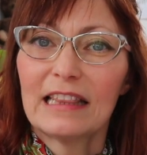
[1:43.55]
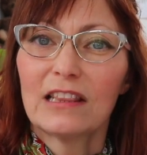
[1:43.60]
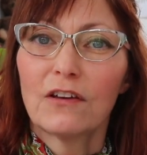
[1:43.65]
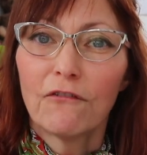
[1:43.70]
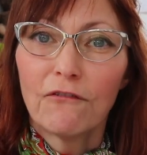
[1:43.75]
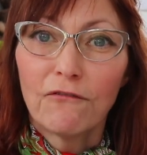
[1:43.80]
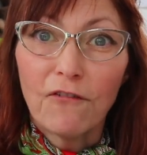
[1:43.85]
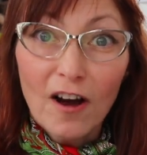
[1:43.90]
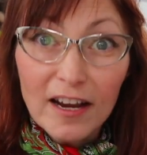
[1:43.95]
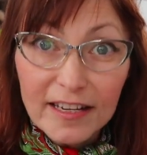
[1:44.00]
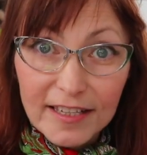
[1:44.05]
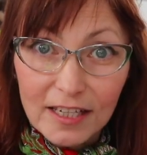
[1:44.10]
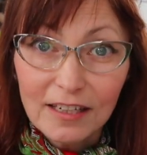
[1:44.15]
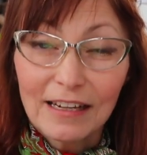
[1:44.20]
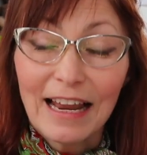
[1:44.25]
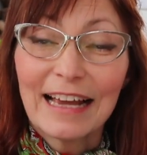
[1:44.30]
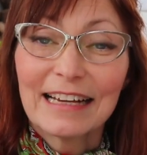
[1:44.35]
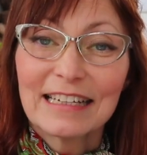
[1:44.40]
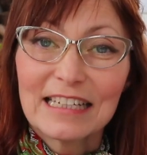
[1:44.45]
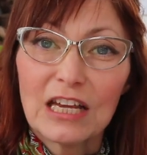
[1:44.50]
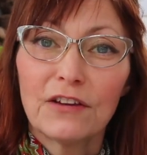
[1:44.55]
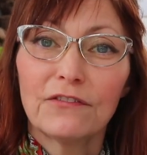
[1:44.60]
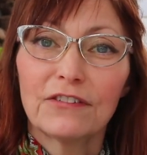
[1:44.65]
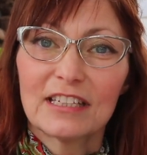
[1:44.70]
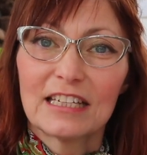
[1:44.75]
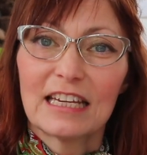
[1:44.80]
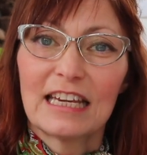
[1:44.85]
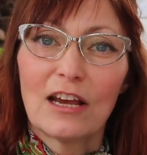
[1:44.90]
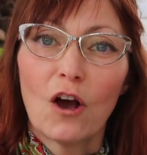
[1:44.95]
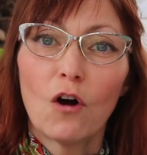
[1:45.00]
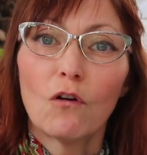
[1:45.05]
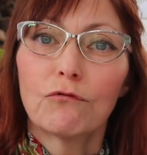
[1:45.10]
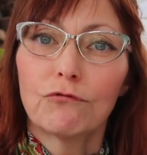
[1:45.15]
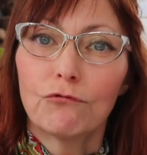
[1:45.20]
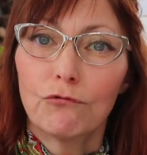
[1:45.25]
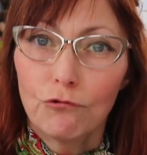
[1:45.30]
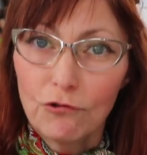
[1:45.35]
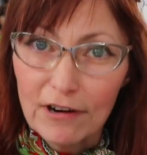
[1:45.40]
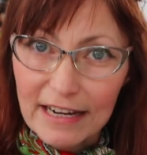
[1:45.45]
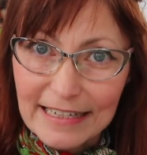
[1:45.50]
in the vital activity of
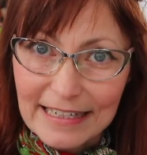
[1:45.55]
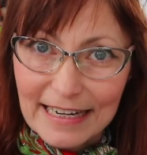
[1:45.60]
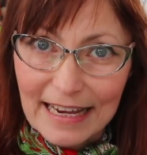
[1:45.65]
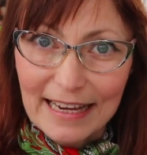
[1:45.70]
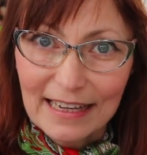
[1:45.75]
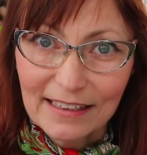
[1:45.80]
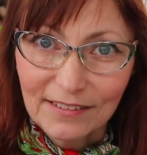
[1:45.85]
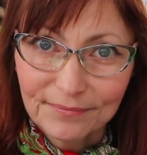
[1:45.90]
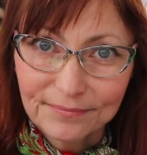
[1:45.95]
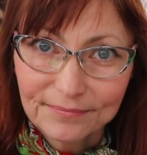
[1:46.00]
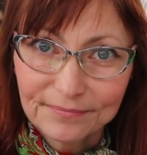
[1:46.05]
reading.